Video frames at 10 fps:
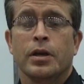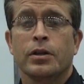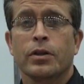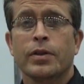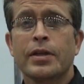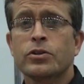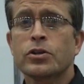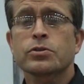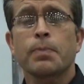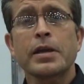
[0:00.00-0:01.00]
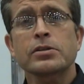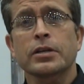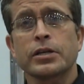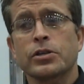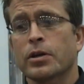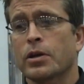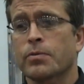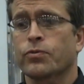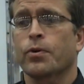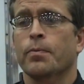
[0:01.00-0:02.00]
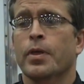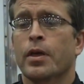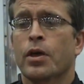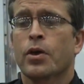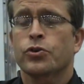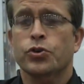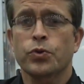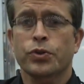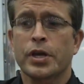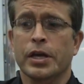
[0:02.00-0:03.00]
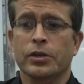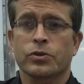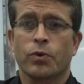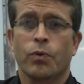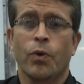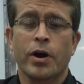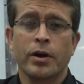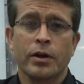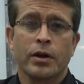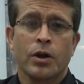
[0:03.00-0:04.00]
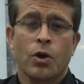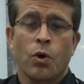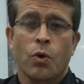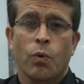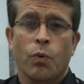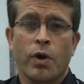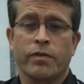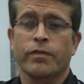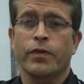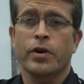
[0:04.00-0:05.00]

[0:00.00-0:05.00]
And yeah. that just basically something comes from two things. One, we have a